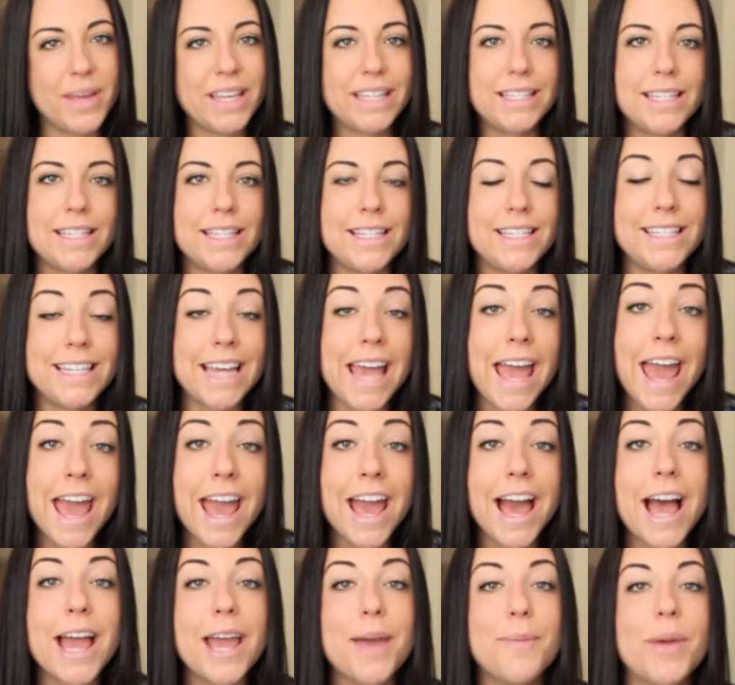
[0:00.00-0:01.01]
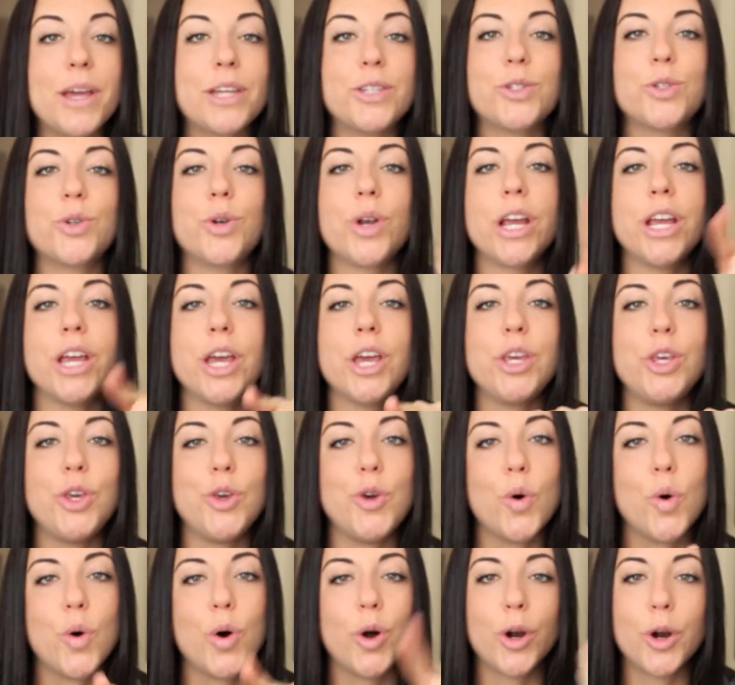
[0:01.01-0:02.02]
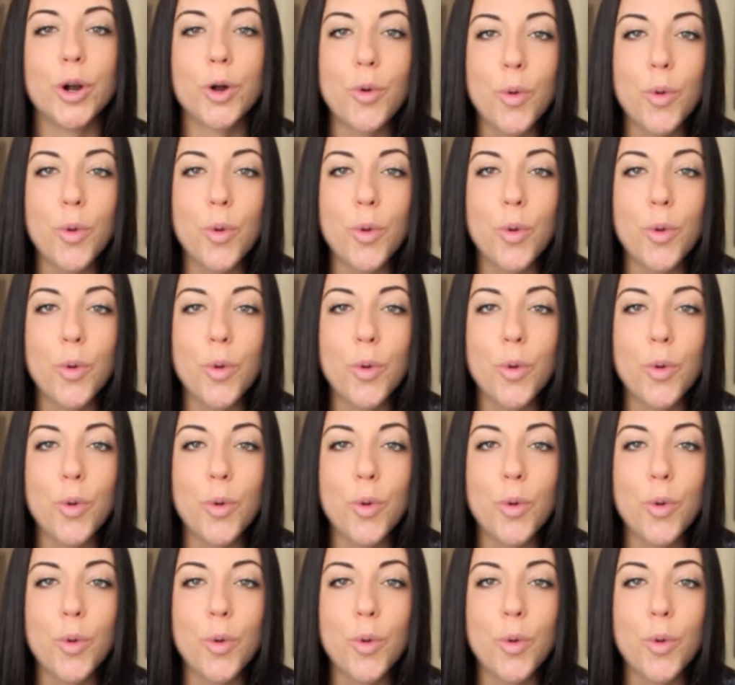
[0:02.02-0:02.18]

and today I am answering your